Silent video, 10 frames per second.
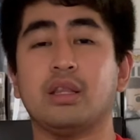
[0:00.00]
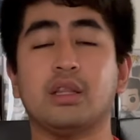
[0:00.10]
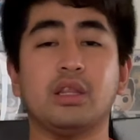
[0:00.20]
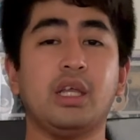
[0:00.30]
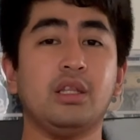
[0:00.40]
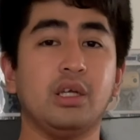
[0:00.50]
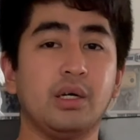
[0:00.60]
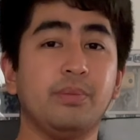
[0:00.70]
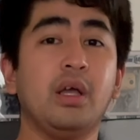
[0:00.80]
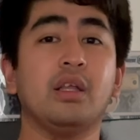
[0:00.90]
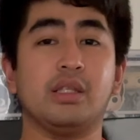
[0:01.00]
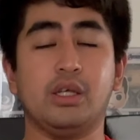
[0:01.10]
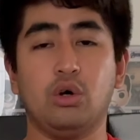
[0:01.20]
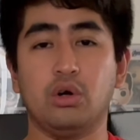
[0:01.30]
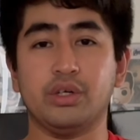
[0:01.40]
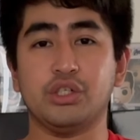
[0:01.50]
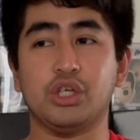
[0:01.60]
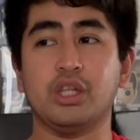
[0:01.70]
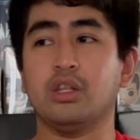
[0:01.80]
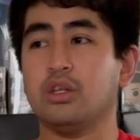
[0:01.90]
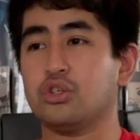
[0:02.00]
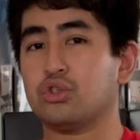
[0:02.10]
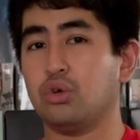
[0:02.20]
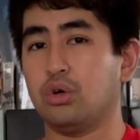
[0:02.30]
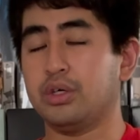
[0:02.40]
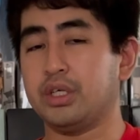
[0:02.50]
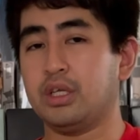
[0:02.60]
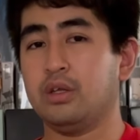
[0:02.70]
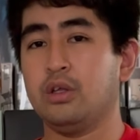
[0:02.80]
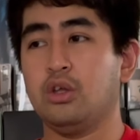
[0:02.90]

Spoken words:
that they dubbed the origin story.